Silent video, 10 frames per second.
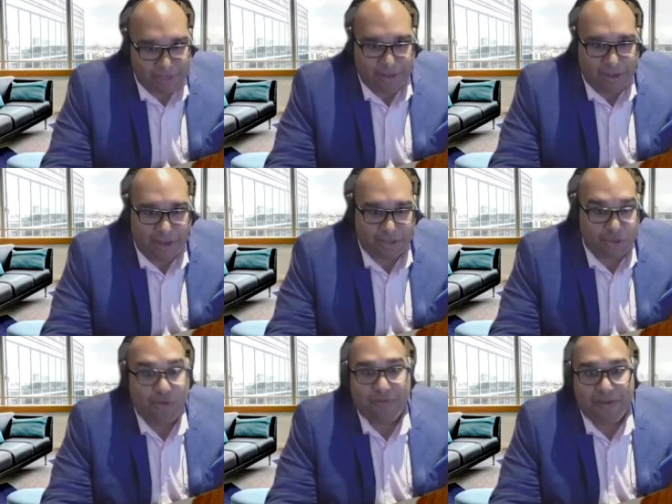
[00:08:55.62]
a uh,
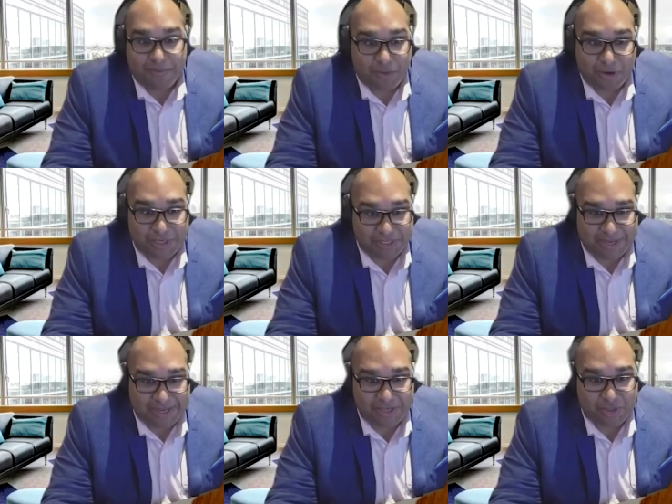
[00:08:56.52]
certified project
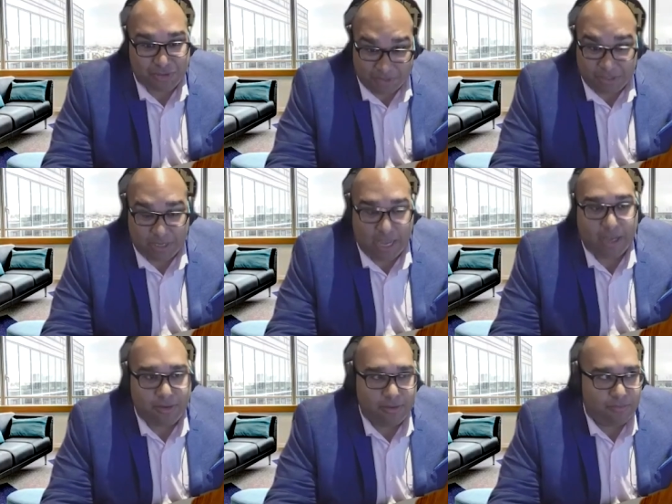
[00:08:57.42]
manager, but I
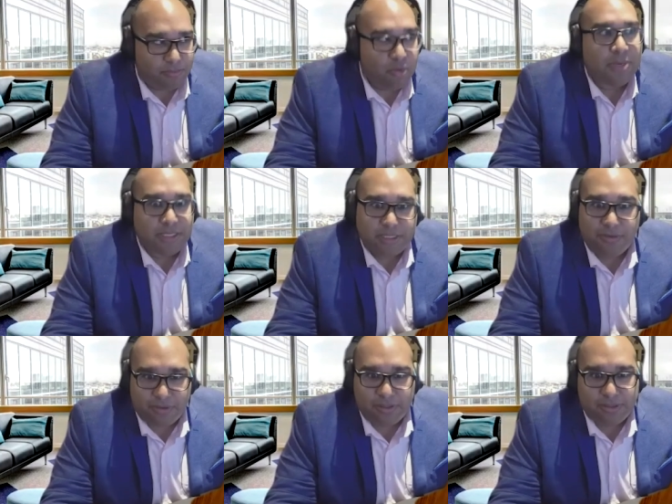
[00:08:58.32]
could put myself
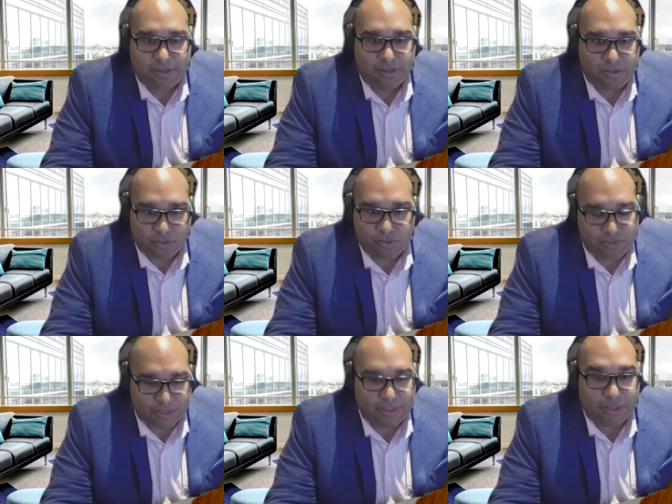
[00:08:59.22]
into their
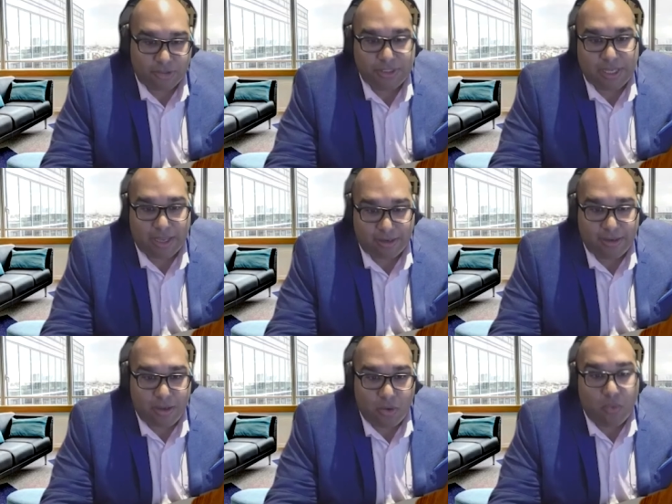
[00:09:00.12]
shoes and understand
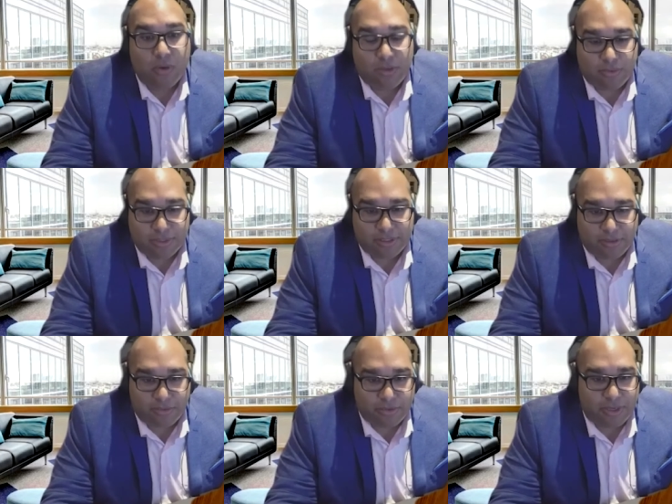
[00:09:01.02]
what it was
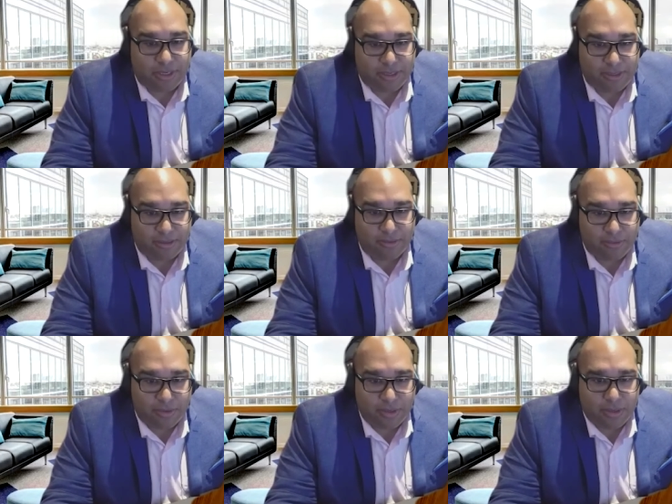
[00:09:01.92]
they were trying to do.
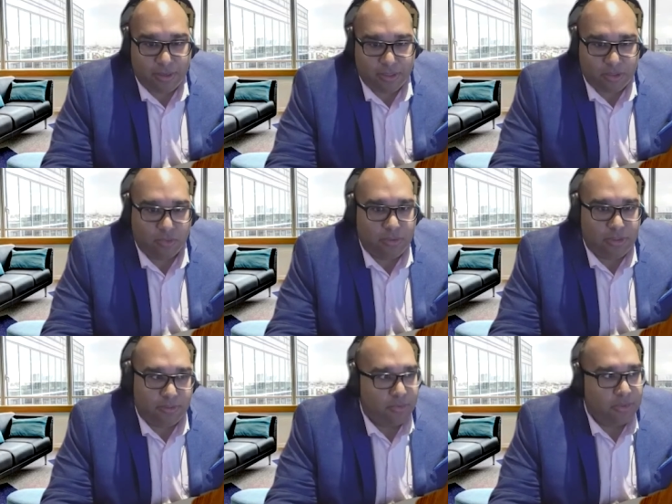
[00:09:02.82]
So
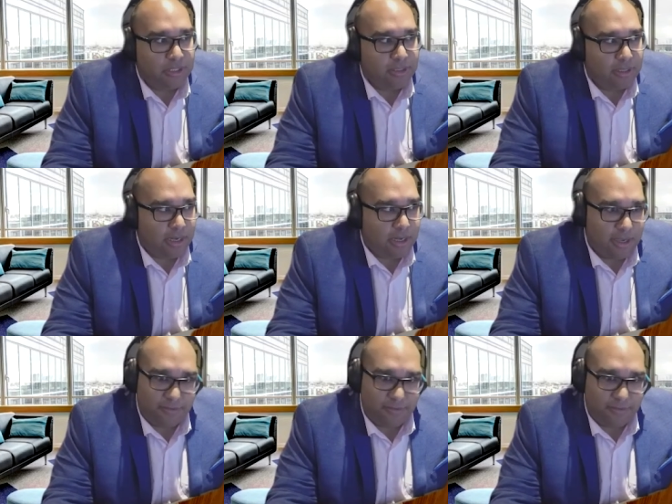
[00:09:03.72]
the approach that I've